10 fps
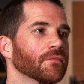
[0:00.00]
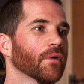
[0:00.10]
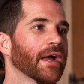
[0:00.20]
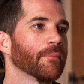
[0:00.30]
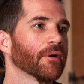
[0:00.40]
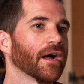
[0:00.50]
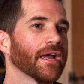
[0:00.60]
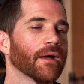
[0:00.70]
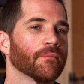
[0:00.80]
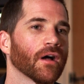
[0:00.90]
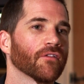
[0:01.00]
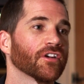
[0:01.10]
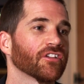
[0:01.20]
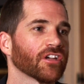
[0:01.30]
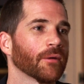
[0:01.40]
Whereby,
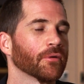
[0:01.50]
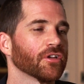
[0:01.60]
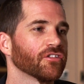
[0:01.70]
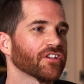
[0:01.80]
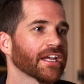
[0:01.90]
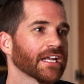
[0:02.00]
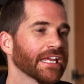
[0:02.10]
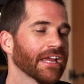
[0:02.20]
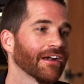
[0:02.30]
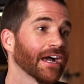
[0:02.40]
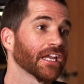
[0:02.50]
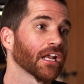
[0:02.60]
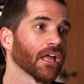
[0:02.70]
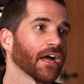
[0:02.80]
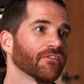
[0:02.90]
for example, you taking a year out of
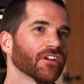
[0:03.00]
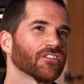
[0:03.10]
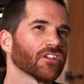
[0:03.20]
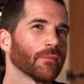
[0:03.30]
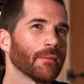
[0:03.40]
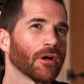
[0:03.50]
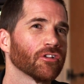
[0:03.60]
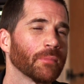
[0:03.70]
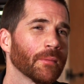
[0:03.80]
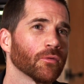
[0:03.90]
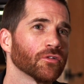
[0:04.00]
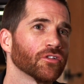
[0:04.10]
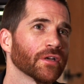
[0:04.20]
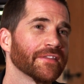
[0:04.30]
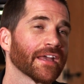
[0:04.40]
your life at a time when most people
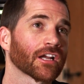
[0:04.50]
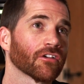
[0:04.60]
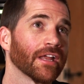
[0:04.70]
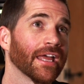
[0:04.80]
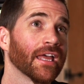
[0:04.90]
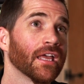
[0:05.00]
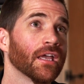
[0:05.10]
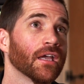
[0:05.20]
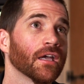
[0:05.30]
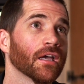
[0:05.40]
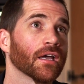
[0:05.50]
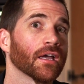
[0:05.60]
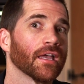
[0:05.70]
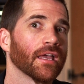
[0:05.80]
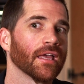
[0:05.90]
wouldn't do it in their career,
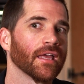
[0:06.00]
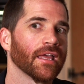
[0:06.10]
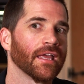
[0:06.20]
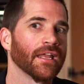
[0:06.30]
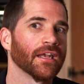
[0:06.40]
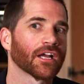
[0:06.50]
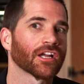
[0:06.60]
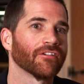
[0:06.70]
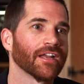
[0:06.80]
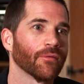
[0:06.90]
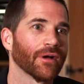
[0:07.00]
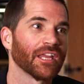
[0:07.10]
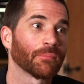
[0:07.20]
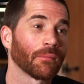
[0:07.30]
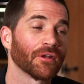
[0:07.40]
in a career
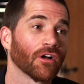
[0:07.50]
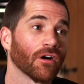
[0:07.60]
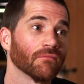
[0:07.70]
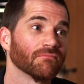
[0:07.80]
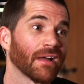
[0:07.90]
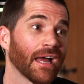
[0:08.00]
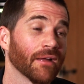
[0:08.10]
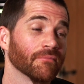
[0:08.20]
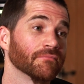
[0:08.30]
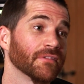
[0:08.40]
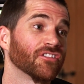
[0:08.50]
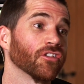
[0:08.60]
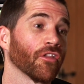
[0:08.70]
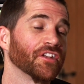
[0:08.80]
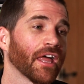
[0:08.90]
where you're probably not,
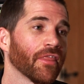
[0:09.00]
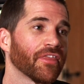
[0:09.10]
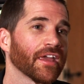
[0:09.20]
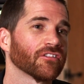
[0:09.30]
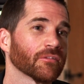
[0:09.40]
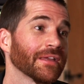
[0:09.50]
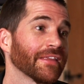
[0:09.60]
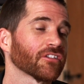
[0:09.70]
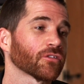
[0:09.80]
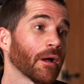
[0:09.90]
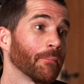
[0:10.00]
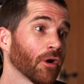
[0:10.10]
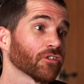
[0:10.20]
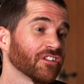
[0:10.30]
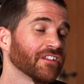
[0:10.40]
it's not the done thing. To me, that's a
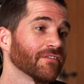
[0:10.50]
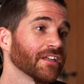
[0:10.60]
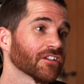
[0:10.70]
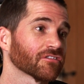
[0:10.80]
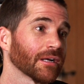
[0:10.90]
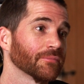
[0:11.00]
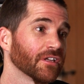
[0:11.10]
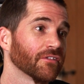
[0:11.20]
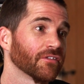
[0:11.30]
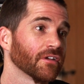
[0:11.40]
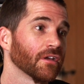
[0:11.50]
positively disruptive.